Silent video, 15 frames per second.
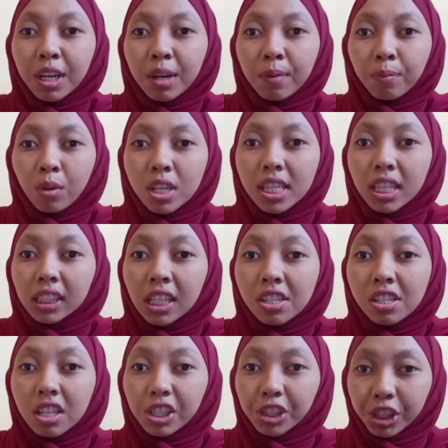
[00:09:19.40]
Most
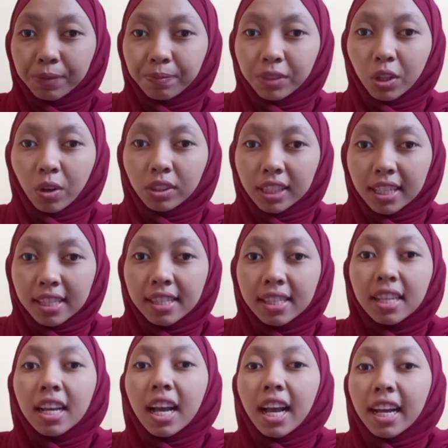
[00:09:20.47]
translation theorists
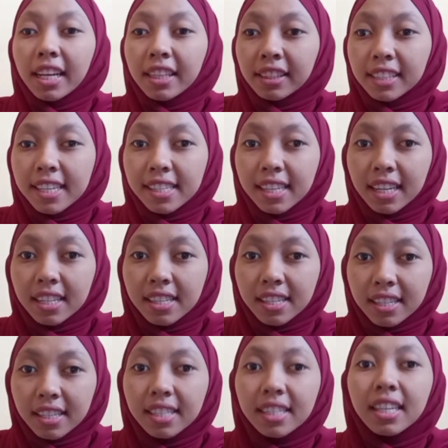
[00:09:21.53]
and
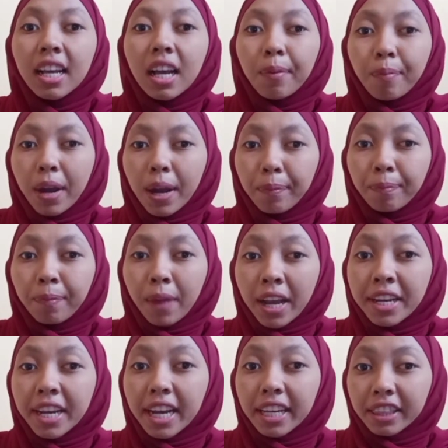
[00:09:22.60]
researchers pay
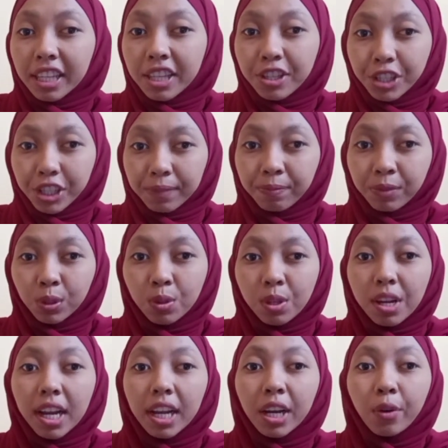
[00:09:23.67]
attention to
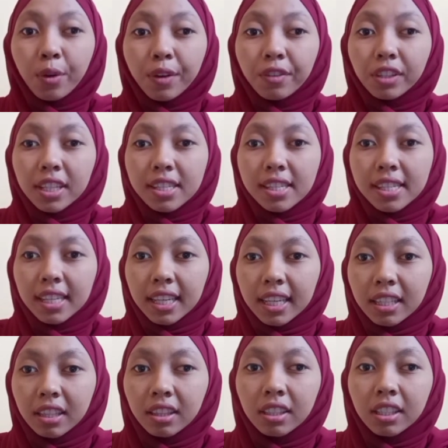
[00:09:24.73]
the equivalence
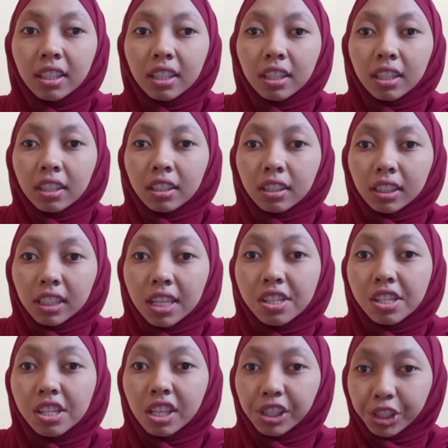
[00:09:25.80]
in
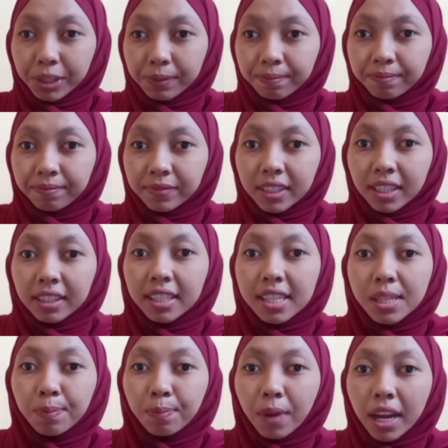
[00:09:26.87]
translation,
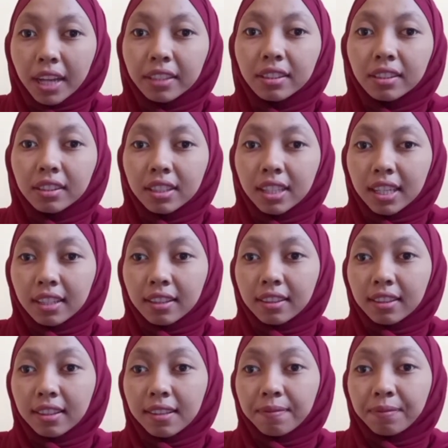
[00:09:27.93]
despite that,
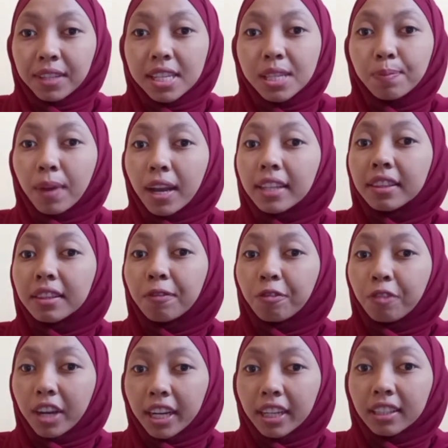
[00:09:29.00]
despite the
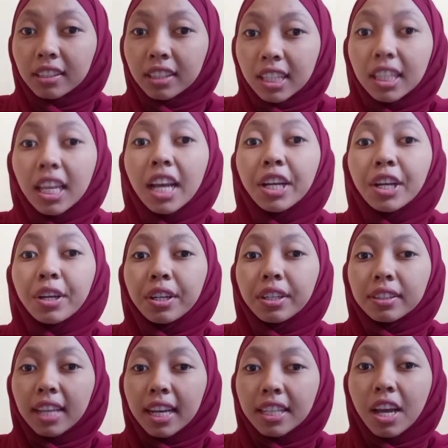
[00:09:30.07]
fact that
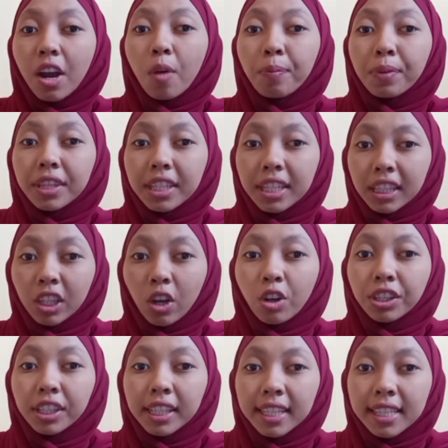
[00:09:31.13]
their opinion
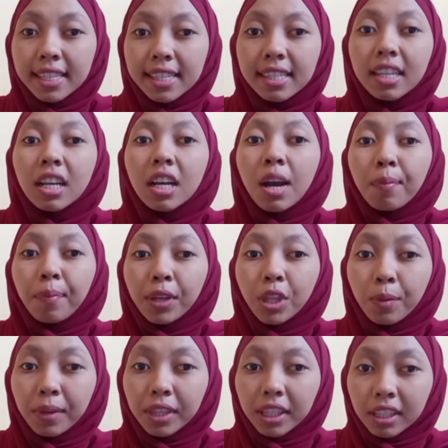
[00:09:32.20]
on his
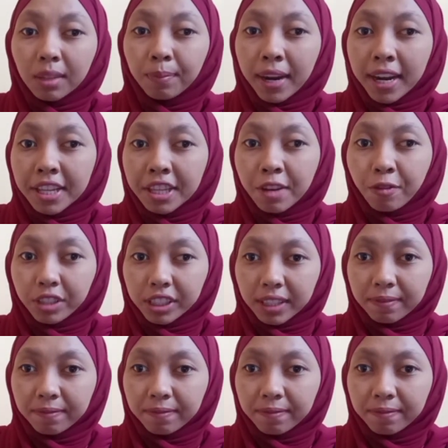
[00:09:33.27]
phenomenon may differ.